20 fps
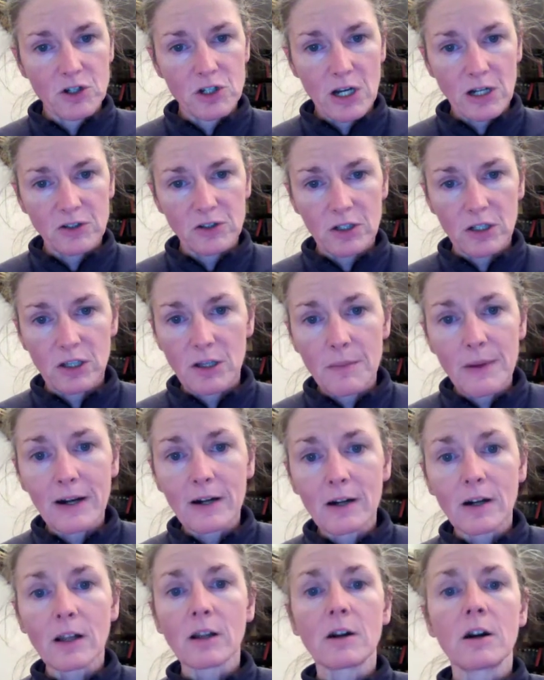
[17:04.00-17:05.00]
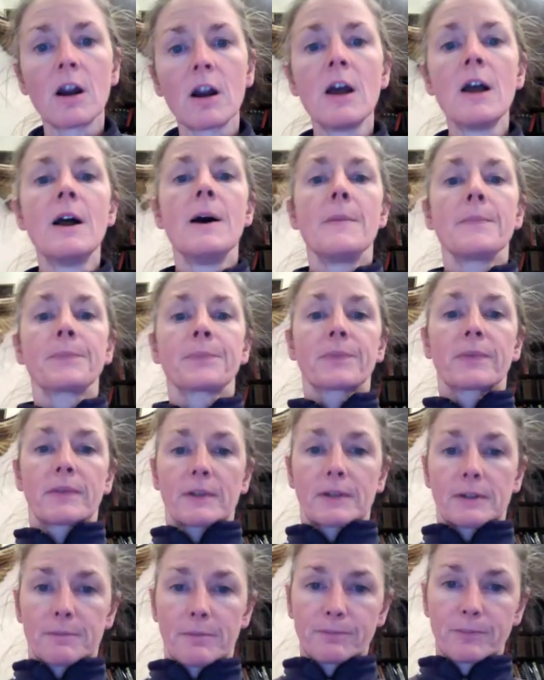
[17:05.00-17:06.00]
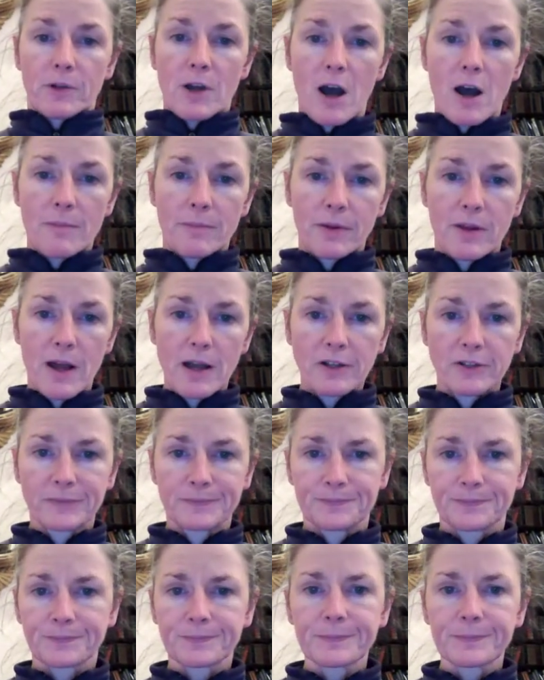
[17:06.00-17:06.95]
the juxtaglomerular complex,